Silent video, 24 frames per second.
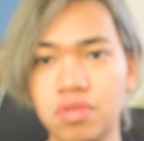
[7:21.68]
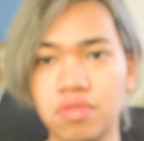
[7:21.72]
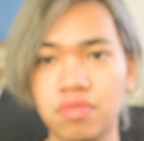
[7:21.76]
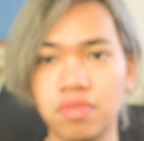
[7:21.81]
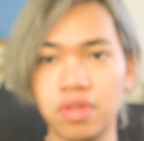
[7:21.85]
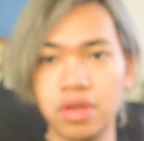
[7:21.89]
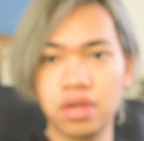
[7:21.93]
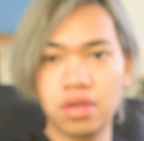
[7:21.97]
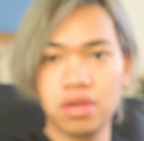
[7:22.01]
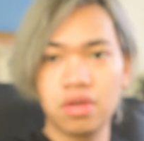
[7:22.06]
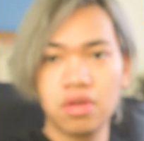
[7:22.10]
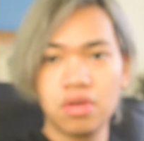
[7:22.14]
of
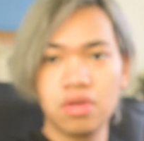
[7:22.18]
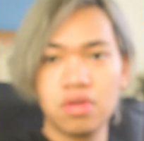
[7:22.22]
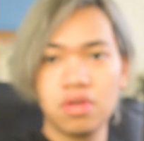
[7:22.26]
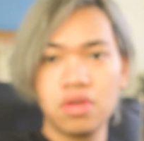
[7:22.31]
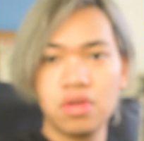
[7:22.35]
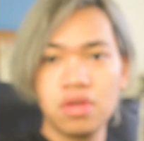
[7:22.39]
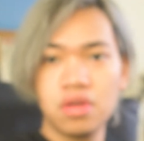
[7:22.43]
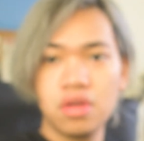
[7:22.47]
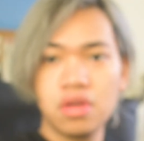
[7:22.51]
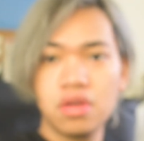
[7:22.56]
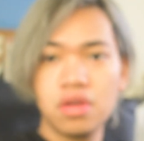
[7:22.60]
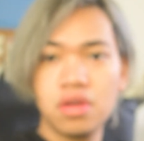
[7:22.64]
like,
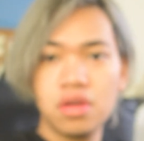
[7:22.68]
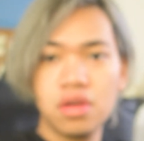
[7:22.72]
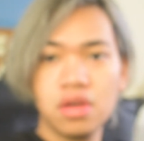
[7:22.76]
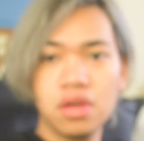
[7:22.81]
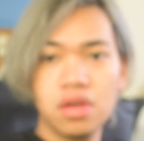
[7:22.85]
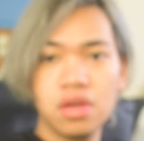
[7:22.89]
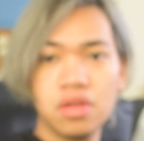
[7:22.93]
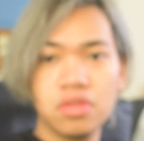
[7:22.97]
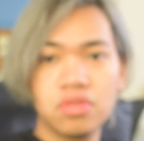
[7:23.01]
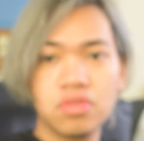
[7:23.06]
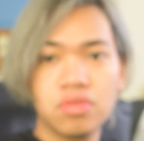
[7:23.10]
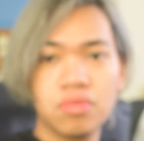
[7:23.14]

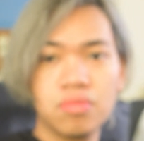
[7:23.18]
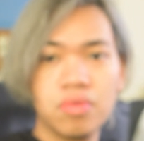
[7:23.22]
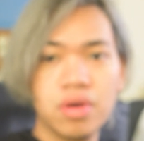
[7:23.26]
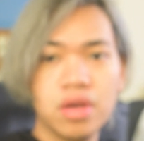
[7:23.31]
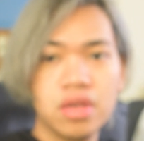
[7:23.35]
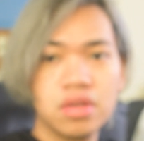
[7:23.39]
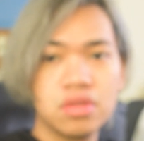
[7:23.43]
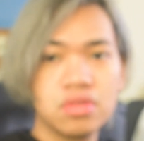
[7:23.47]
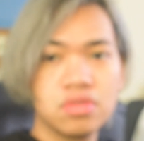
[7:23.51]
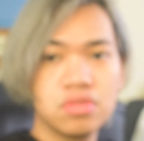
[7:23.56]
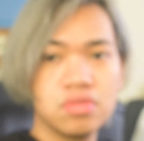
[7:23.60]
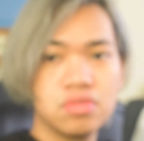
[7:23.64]
it's a
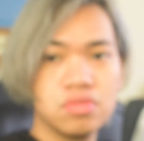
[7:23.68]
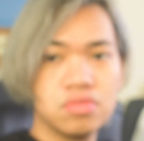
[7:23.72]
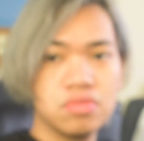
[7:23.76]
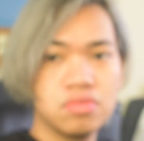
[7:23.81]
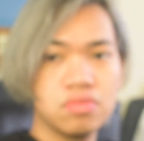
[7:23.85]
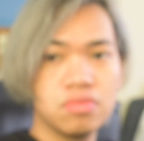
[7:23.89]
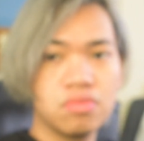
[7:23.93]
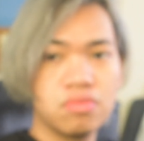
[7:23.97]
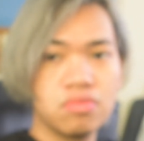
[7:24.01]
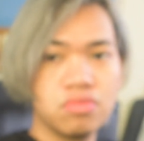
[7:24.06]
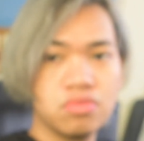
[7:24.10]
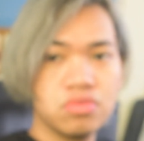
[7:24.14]
way to
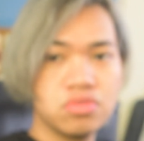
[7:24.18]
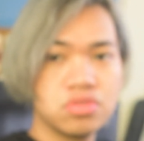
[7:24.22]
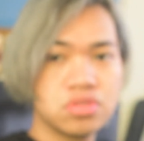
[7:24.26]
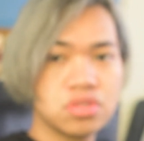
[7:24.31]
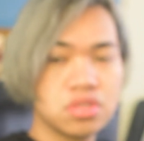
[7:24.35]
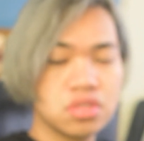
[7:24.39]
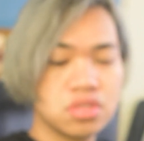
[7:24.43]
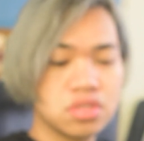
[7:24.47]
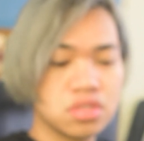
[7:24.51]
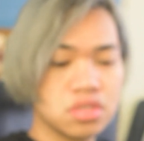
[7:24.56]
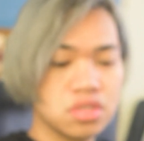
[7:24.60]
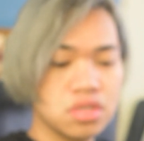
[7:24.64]
ruche
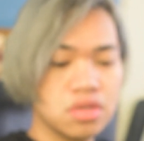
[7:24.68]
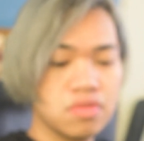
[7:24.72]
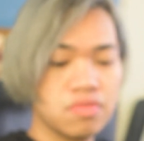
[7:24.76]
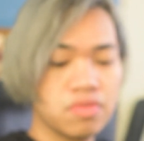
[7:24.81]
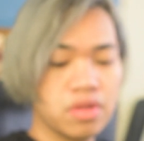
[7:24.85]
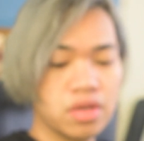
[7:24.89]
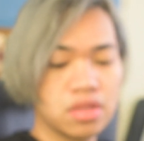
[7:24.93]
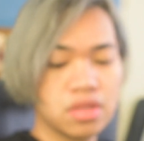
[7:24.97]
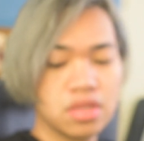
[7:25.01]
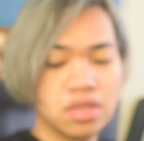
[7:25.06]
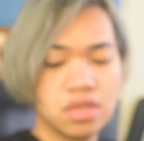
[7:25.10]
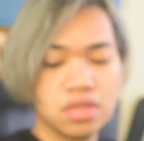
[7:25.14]
the sleeve
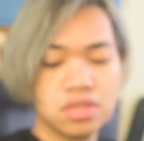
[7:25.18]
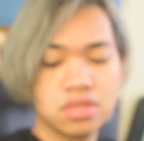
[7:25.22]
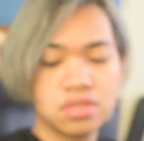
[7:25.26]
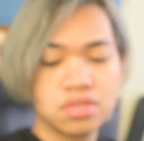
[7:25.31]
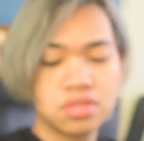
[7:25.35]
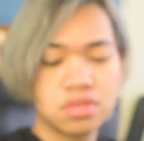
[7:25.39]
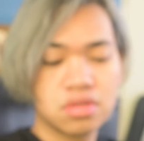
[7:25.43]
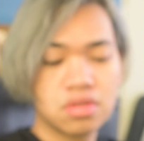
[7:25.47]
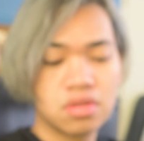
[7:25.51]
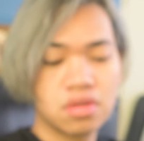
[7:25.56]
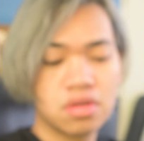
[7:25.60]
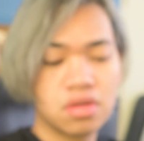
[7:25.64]
like
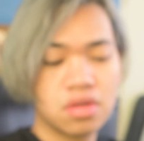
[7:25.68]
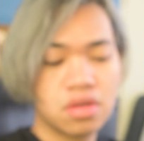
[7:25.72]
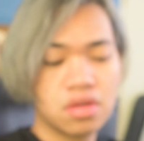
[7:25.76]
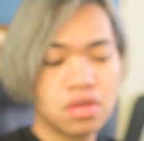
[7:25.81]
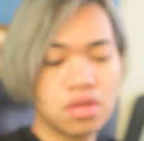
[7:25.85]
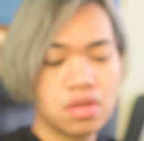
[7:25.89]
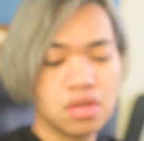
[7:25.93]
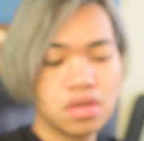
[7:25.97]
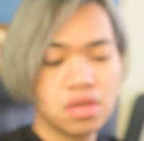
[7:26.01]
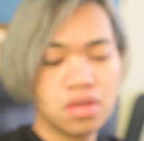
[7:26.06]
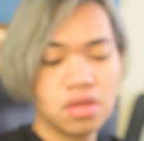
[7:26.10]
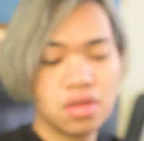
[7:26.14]
this,
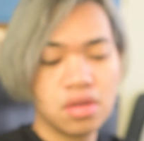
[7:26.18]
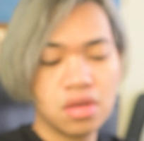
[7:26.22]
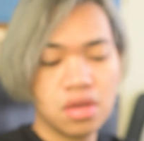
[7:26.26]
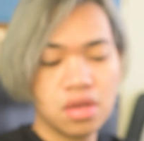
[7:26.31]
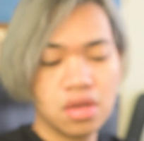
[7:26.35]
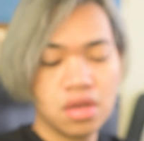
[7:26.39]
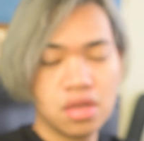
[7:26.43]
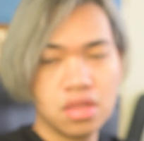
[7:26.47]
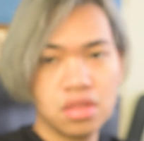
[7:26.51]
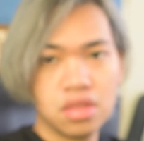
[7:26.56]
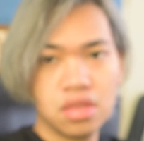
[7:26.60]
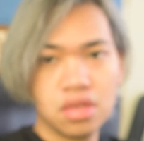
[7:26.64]

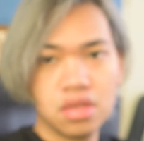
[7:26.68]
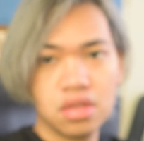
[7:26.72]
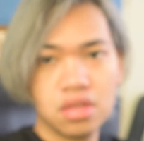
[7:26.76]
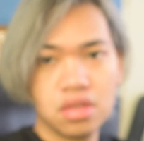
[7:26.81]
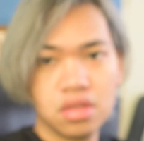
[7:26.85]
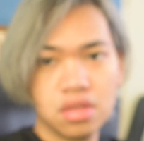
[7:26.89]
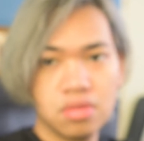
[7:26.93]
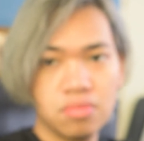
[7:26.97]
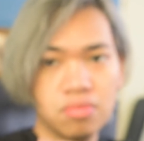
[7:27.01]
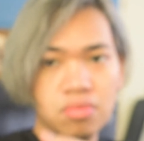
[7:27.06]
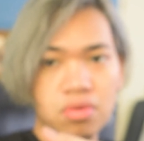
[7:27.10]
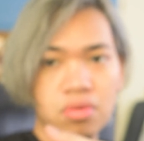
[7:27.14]
and
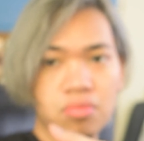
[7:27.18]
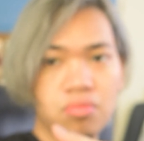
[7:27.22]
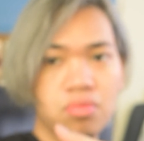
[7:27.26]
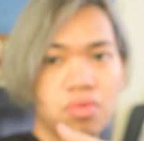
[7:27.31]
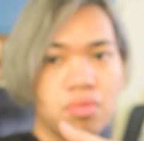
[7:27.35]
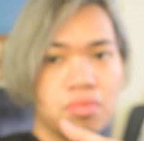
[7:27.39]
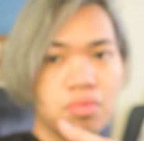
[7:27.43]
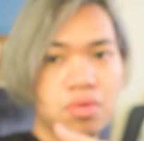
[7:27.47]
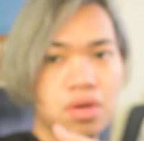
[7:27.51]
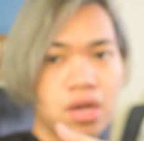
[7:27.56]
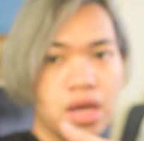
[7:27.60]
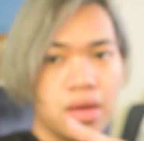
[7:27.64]
then what
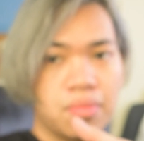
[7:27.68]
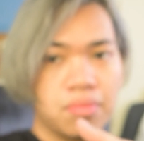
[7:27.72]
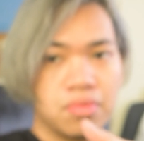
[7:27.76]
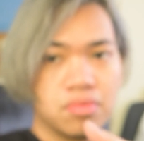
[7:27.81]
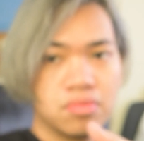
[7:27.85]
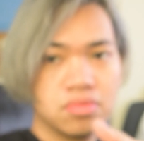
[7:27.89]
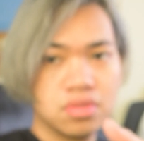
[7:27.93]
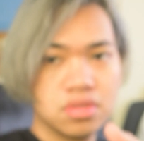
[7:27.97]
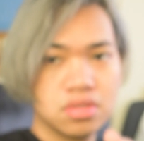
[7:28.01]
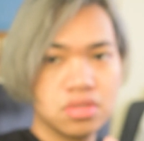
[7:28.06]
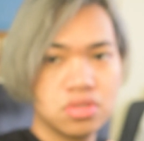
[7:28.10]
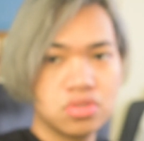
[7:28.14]
would
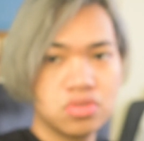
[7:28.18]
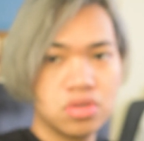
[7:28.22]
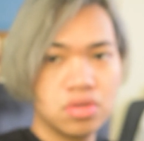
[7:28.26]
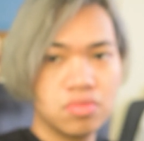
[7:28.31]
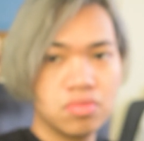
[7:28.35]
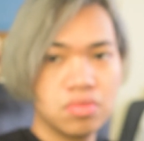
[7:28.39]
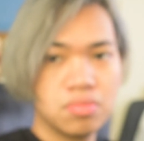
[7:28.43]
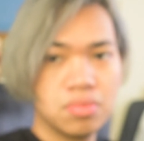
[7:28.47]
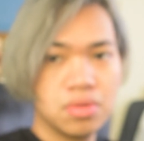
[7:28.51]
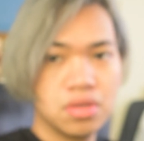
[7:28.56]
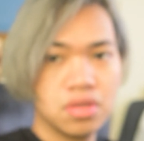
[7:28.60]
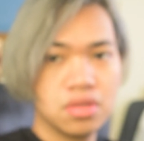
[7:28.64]
happen was the string
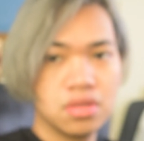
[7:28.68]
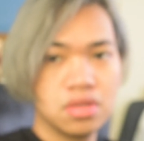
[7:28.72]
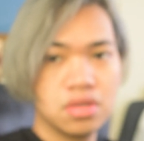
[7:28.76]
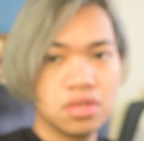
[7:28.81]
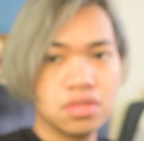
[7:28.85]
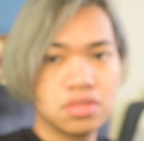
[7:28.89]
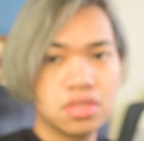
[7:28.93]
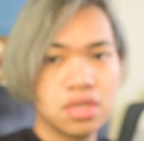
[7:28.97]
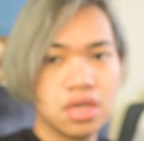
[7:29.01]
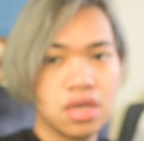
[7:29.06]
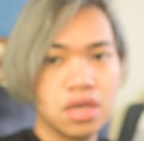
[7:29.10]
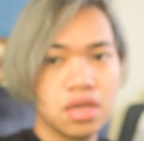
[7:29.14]
would be on the
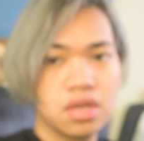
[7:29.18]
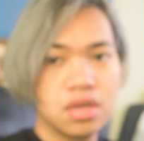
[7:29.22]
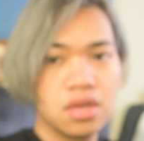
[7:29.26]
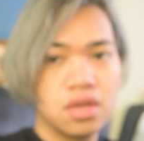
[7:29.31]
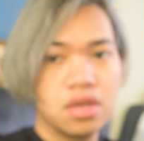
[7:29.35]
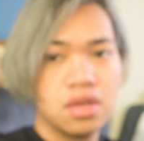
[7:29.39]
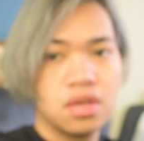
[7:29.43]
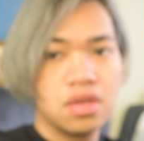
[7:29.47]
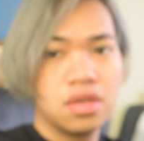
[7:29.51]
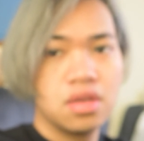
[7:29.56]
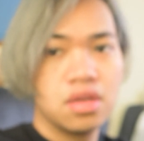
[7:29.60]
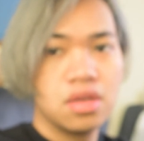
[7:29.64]
inside,
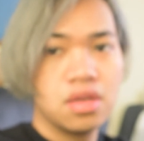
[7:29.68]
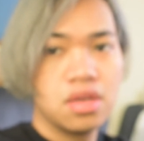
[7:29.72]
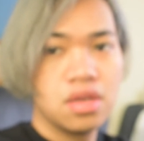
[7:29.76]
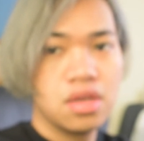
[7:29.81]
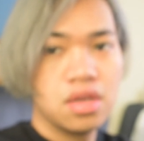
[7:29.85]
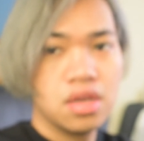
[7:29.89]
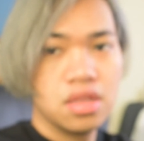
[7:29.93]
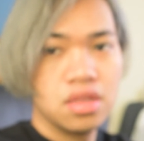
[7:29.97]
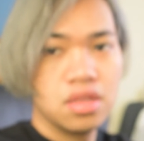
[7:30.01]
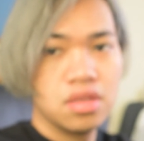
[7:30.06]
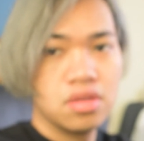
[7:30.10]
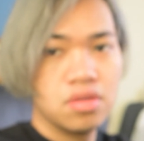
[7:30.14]

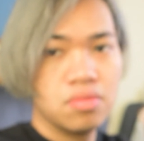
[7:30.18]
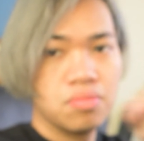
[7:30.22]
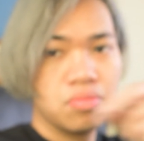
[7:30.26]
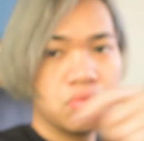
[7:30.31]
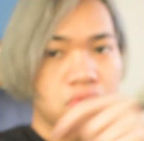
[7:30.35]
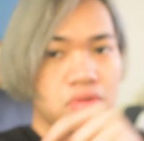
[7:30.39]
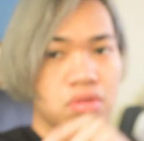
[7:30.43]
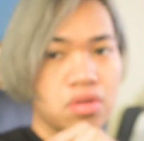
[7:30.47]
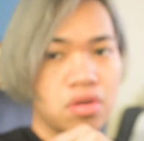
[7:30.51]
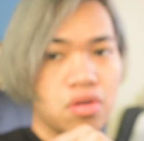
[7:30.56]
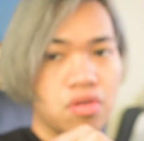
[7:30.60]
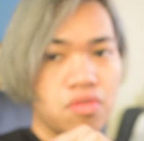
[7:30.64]
and then you
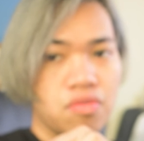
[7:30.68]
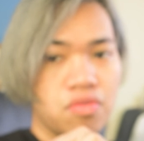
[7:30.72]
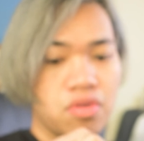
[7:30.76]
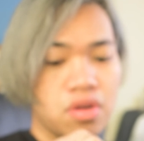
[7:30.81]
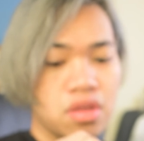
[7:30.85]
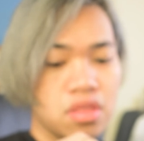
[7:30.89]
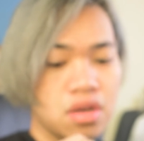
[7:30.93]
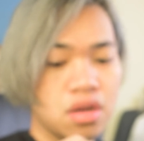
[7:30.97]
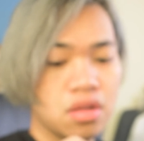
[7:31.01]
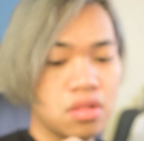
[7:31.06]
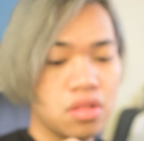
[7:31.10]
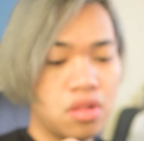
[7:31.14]
pull it over,
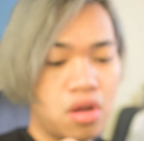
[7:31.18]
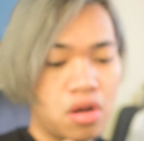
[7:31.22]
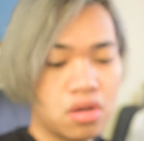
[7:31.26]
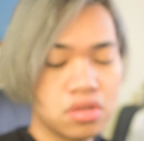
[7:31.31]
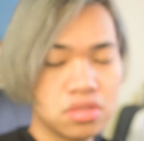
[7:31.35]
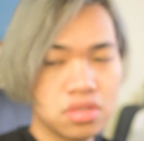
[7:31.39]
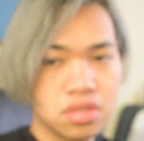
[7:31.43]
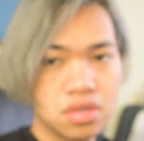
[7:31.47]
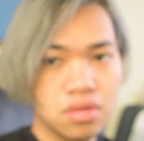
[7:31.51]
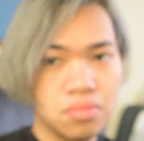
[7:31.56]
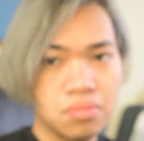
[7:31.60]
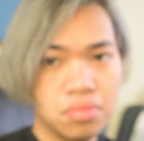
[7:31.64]
and then it
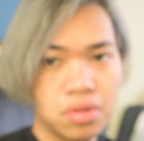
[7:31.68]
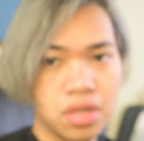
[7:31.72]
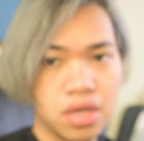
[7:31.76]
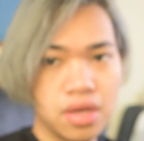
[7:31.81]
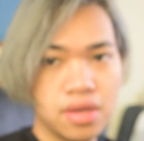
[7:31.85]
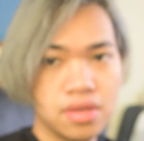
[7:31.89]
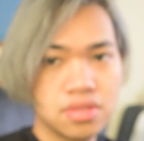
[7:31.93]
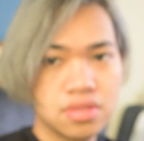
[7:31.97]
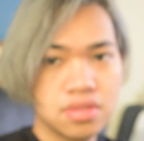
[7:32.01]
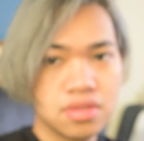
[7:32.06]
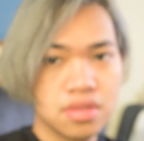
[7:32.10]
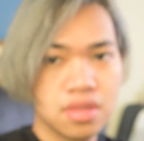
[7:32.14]
locks it in
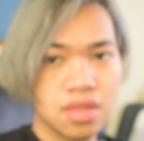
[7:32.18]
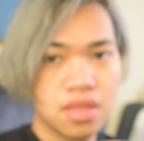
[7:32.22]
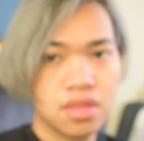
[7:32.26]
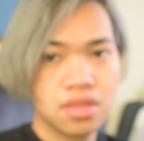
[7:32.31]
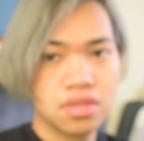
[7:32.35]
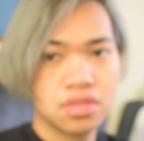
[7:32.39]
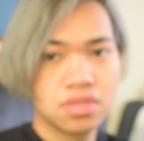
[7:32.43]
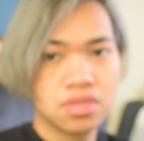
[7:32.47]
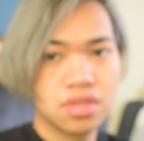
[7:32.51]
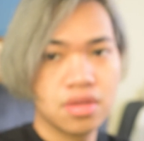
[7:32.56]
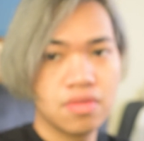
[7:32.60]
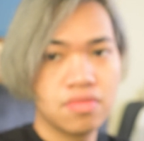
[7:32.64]
place so that
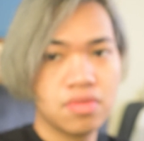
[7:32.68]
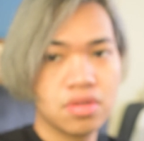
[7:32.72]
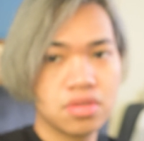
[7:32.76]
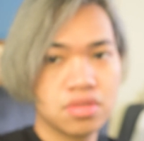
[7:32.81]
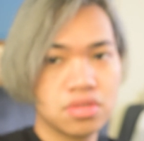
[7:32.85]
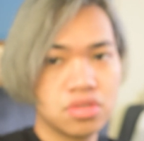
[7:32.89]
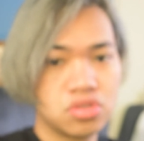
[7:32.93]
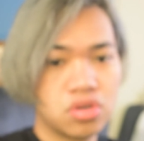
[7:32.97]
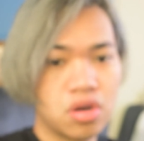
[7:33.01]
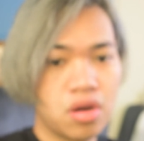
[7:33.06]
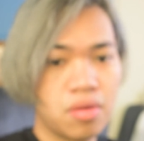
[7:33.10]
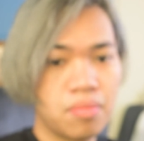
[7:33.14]
the sleeve
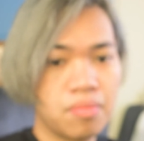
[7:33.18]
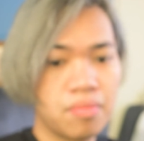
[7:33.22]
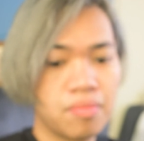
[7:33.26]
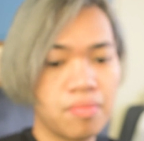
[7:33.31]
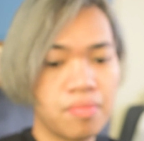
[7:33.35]
doesn't drop.